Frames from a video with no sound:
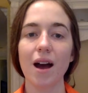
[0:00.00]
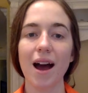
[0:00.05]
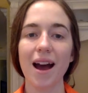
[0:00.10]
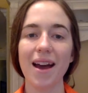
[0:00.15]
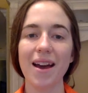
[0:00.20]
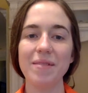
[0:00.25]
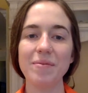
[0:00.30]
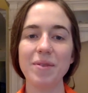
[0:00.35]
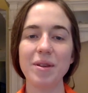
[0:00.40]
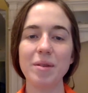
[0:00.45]

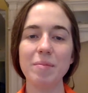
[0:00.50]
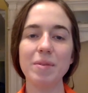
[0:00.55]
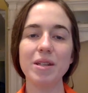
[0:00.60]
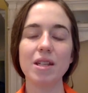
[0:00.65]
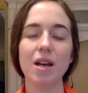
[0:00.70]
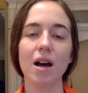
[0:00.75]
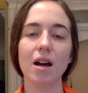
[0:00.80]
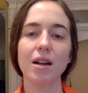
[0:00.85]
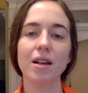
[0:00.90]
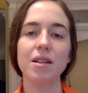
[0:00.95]
Hi, I'm going to be
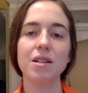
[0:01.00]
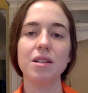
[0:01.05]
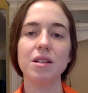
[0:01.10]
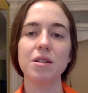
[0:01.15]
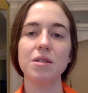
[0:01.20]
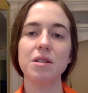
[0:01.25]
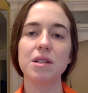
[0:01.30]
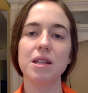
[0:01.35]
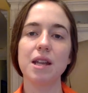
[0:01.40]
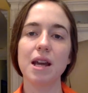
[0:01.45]
talking
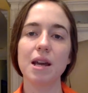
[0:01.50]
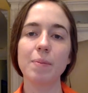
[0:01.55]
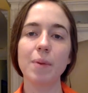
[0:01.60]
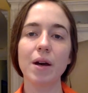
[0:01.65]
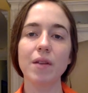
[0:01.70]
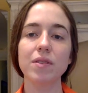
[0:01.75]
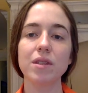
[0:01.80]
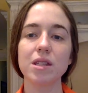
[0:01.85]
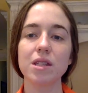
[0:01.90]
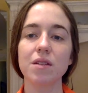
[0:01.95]
to you today
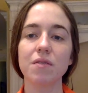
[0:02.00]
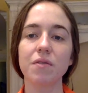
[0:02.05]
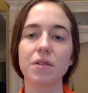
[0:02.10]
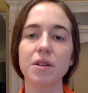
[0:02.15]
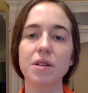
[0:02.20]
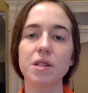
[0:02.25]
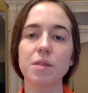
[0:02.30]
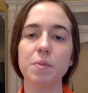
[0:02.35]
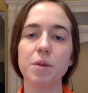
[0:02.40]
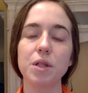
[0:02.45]
about the
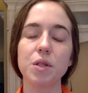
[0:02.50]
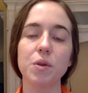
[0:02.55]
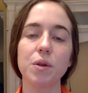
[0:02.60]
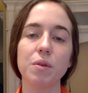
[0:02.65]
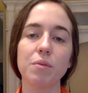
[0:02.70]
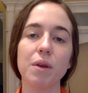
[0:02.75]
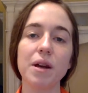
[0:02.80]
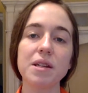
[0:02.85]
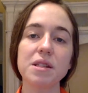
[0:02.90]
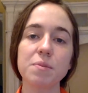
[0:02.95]
difference
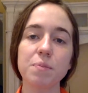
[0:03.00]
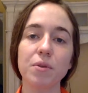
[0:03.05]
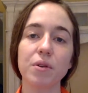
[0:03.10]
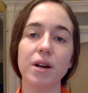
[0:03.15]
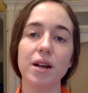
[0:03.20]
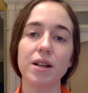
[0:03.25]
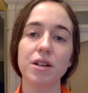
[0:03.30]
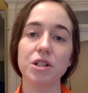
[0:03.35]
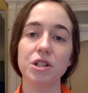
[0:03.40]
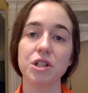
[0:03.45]
between
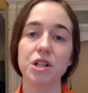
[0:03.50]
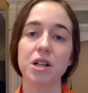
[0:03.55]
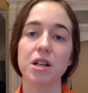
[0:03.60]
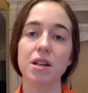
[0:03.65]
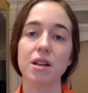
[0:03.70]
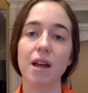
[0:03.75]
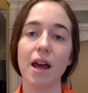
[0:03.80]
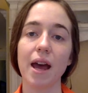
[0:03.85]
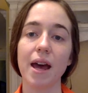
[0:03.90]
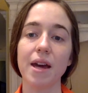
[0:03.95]

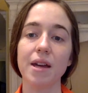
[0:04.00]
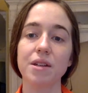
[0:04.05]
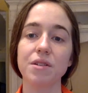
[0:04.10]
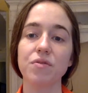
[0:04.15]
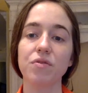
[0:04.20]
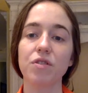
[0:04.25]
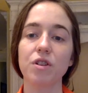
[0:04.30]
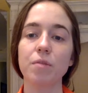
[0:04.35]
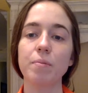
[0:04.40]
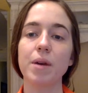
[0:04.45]
respiration and
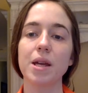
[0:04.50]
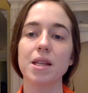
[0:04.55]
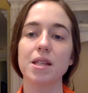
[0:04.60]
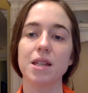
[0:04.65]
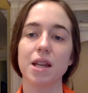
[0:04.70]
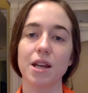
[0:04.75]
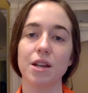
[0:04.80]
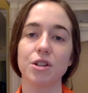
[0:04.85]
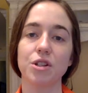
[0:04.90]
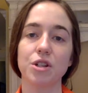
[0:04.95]

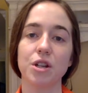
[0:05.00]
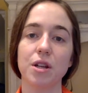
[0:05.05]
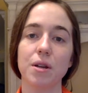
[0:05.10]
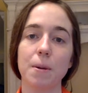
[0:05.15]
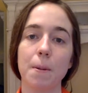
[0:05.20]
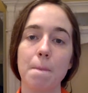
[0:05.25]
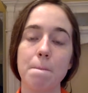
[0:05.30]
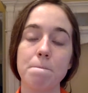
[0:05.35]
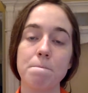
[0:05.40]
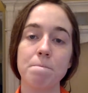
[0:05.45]
fermentation.
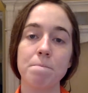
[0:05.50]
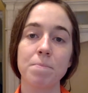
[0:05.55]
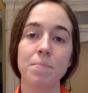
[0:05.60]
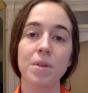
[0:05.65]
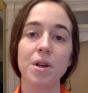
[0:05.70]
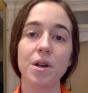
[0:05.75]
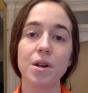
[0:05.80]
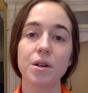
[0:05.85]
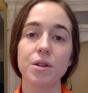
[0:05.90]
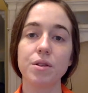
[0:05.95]

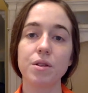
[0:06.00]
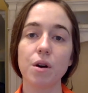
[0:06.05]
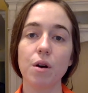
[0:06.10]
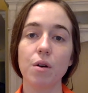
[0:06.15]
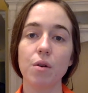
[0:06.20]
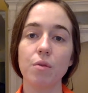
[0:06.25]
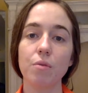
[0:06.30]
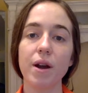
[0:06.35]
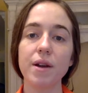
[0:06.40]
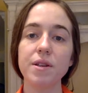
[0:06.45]

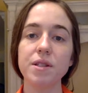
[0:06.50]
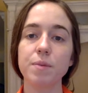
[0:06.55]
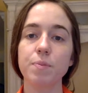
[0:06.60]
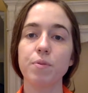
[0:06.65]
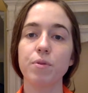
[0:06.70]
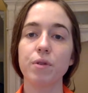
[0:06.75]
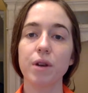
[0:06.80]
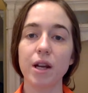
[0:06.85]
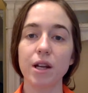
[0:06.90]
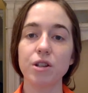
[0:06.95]
So,
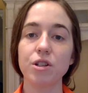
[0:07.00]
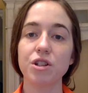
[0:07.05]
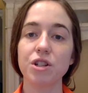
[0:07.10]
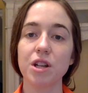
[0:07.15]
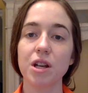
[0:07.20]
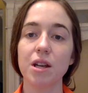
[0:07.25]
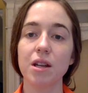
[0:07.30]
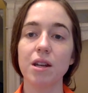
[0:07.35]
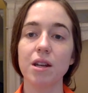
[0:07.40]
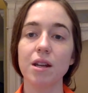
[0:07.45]

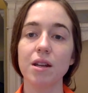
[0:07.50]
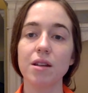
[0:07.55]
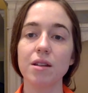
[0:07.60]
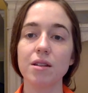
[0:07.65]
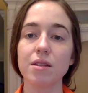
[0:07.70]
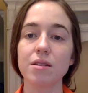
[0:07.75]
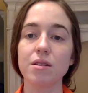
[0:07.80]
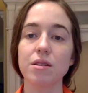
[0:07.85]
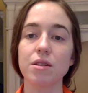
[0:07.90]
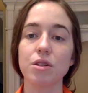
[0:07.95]
respiration
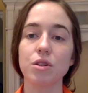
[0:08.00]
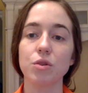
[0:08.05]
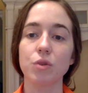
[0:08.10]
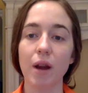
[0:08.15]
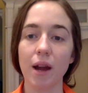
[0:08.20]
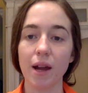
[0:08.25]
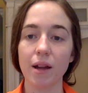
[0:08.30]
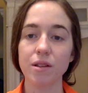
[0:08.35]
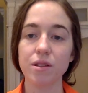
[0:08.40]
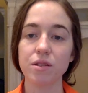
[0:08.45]
is the
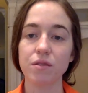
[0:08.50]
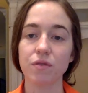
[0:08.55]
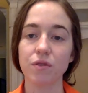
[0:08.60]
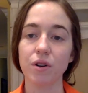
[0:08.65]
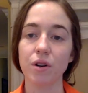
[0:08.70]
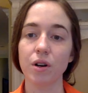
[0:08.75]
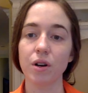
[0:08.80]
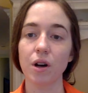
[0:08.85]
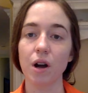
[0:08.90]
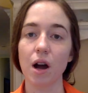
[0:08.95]

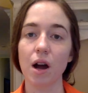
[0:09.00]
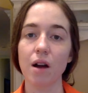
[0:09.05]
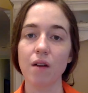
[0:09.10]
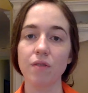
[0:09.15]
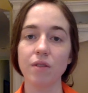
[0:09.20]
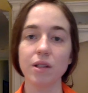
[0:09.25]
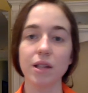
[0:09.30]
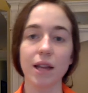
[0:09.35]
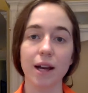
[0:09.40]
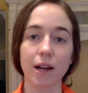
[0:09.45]
transfer
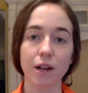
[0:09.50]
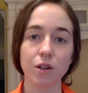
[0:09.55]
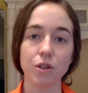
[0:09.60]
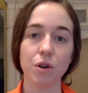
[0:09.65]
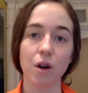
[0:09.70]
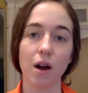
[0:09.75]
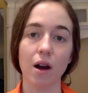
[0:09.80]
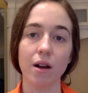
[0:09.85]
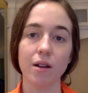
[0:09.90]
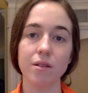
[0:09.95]
of
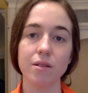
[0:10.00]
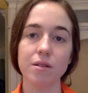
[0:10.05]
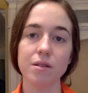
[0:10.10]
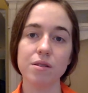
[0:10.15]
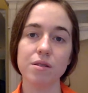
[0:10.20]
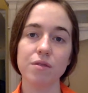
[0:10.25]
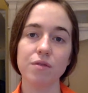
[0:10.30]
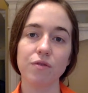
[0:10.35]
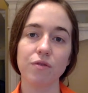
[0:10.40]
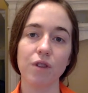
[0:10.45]

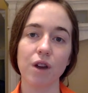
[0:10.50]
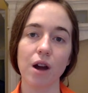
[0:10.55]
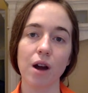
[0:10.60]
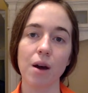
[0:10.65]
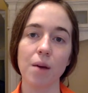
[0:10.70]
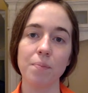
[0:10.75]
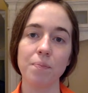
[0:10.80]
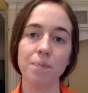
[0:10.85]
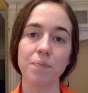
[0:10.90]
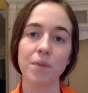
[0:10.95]
electrons
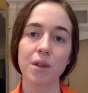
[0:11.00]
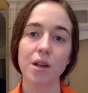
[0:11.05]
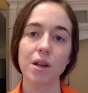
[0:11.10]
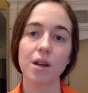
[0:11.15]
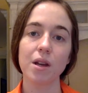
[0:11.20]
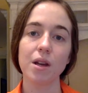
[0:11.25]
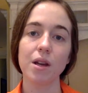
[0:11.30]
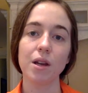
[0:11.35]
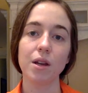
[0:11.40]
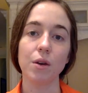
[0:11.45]
from
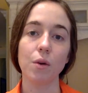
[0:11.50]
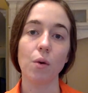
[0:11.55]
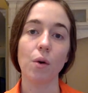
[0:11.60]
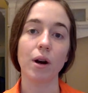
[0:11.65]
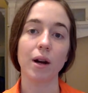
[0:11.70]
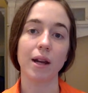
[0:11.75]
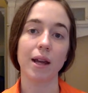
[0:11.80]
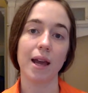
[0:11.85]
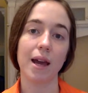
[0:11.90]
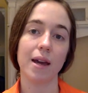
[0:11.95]
an
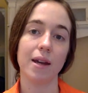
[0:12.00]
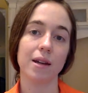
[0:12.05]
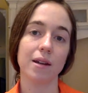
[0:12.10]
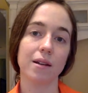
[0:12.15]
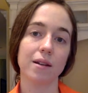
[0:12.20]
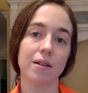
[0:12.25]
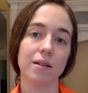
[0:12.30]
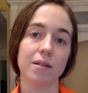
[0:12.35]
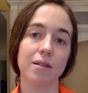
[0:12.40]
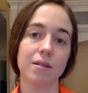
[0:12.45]

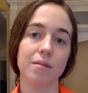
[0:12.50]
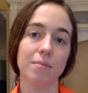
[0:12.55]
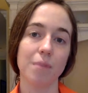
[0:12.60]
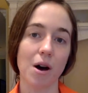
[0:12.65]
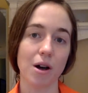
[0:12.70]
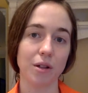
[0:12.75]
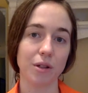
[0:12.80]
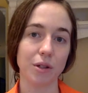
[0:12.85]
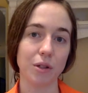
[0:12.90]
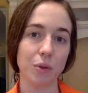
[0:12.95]
organic
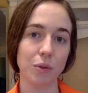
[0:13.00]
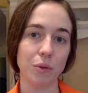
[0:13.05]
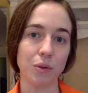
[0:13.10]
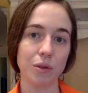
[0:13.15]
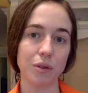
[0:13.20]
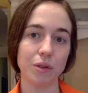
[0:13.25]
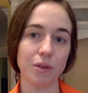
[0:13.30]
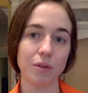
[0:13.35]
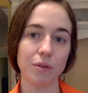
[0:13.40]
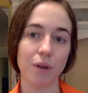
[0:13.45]

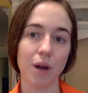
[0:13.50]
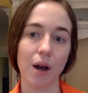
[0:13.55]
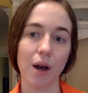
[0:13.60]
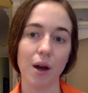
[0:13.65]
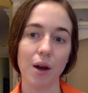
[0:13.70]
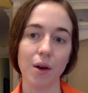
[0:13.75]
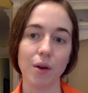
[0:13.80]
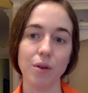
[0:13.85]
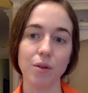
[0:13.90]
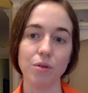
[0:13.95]
molecule,
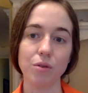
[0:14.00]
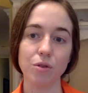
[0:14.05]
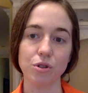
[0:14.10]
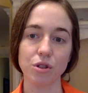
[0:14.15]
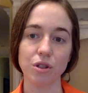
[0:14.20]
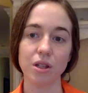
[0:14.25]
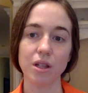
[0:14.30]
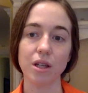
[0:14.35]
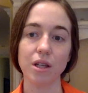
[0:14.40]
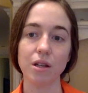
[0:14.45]

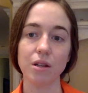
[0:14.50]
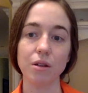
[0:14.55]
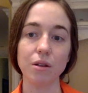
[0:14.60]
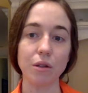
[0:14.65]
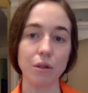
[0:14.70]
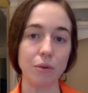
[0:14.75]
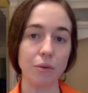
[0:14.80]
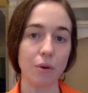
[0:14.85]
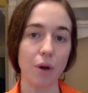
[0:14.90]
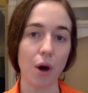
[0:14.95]
usually
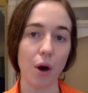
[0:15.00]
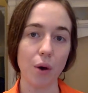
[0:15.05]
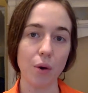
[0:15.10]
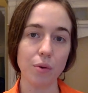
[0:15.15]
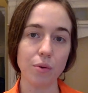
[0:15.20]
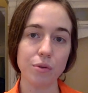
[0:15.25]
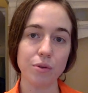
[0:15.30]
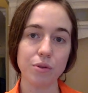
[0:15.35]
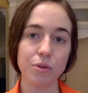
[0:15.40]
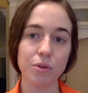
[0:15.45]

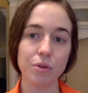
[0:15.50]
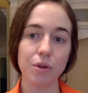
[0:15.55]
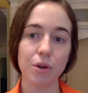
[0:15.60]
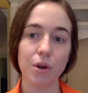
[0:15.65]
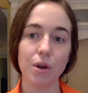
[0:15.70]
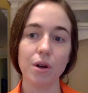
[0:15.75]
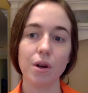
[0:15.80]
glucose,